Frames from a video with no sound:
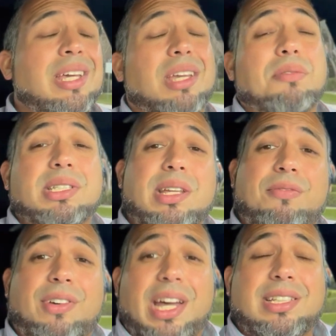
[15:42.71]
give us
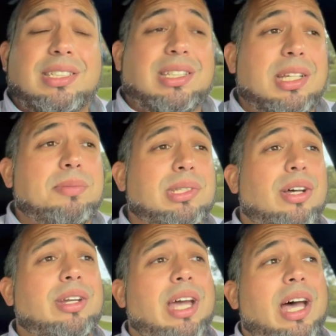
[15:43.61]
advice, tips
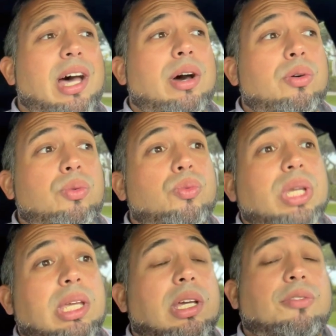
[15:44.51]
on how
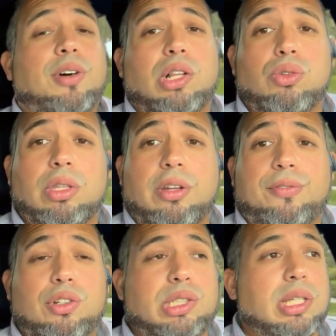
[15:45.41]
we can follow in their
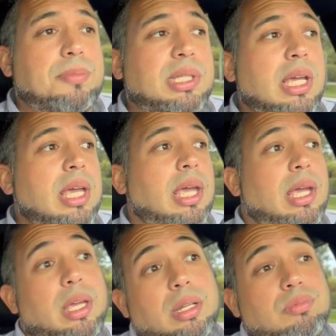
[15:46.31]
footsteps
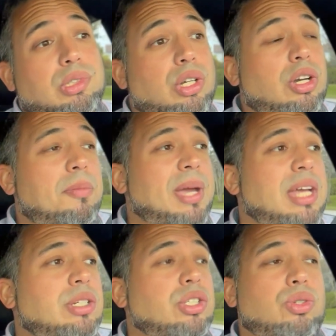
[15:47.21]
and turn our
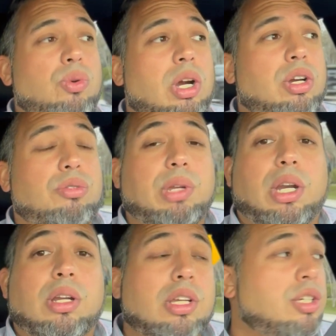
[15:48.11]
passion into our career.